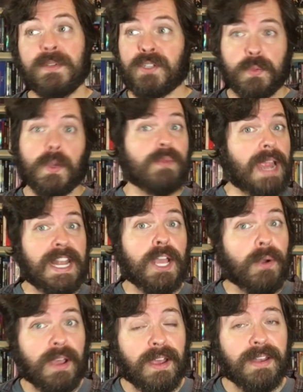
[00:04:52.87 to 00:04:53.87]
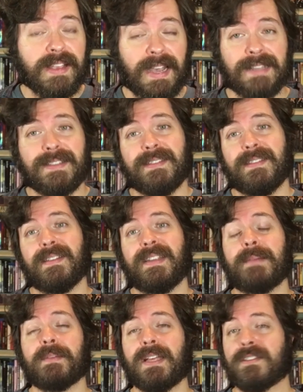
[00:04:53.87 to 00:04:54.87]
which is where Radiohead got the
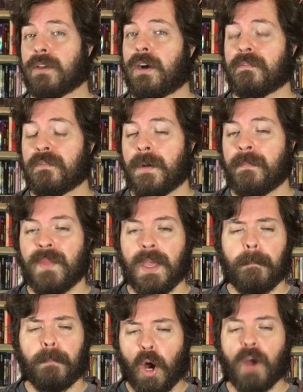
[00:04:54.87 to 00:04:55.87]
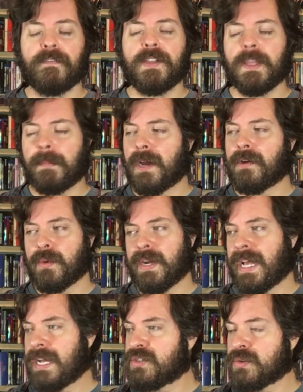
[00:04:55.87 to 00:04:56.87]
name of that song from. Marvin, the paranoid
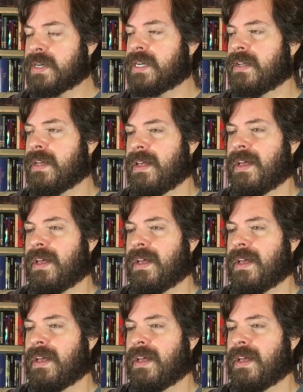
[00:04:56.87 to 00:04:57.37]
android.